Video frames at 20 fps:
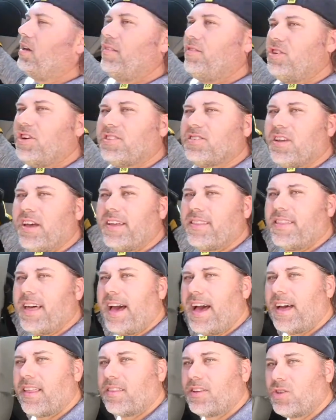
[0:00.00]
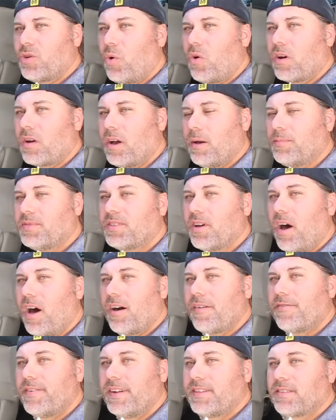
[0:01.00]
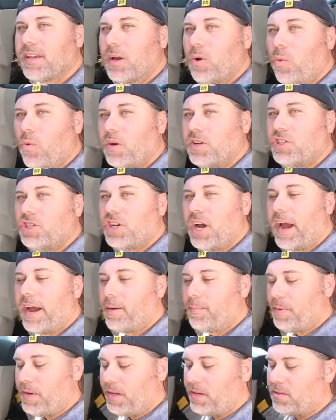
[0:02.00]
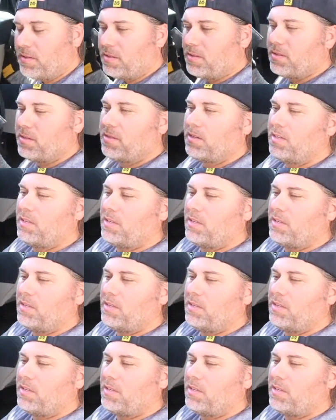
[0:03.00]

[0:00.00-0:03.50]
Just like that, the door comes off. It's like one giant piece.